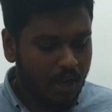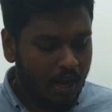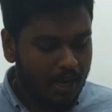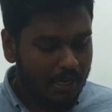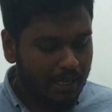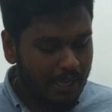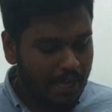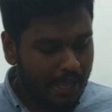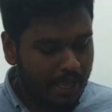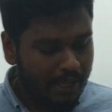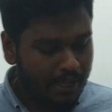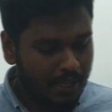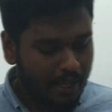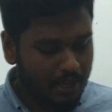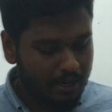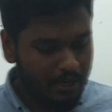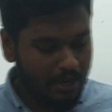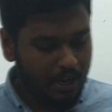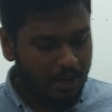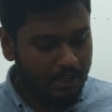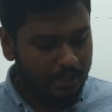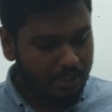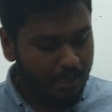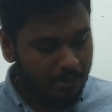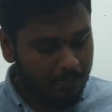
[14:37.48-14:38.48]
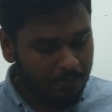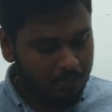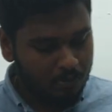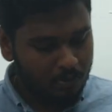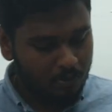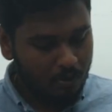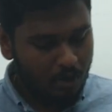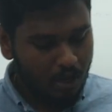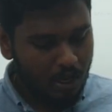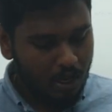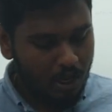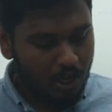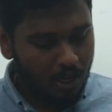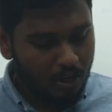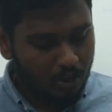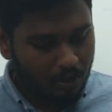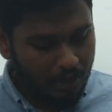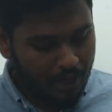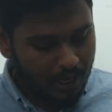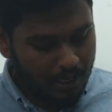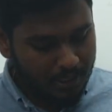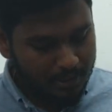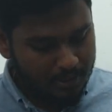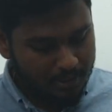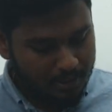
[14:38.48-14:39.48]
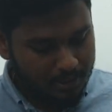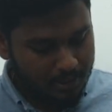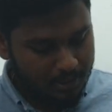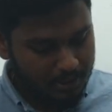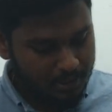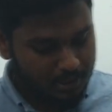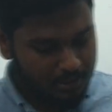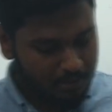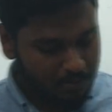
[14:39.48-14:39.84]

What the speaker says: unlike an attempt to allocate the